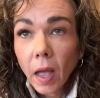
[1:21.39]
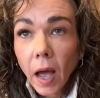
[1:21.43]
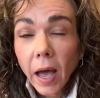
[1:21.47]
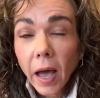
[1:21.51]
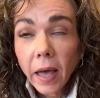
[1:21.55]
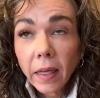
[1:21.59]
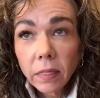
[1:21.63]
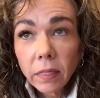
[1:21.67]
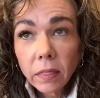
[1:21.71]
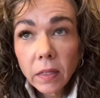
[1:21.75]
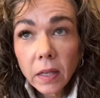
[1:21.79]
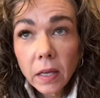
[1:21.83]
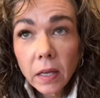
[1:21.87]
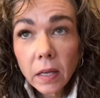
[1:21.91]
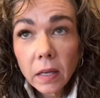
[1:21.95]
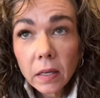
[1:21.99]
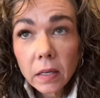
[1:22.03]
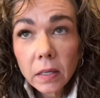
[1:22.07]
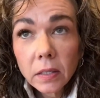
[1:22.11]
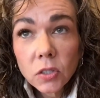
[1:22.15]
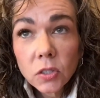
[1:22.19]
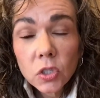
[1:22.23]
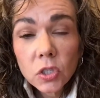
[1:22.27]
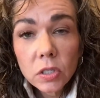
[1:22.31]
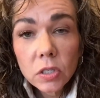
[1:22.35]
I think
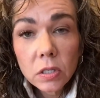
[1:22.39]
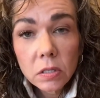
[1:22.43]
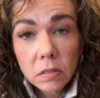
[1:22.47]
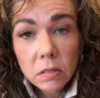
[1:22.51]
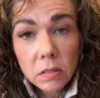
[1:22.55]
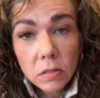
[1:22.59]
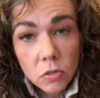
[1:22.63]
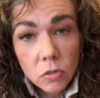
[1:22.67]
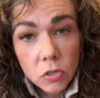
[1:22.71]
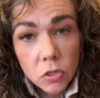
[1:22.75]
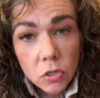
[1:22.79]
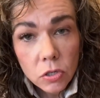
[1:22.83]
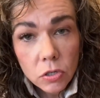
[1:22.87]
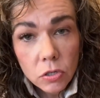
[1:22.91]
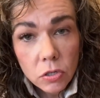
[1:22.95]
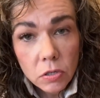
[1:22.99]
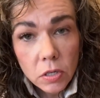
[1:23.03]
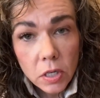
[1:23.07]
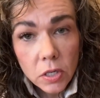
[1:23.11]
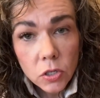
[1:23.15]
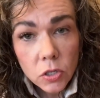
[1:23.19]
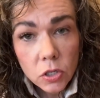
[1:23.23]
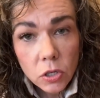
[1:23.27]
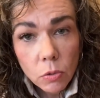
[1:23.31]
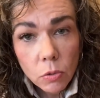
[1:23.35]
it's
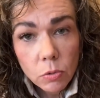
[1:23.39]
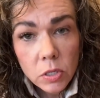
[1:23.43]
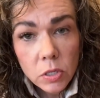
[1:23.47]
so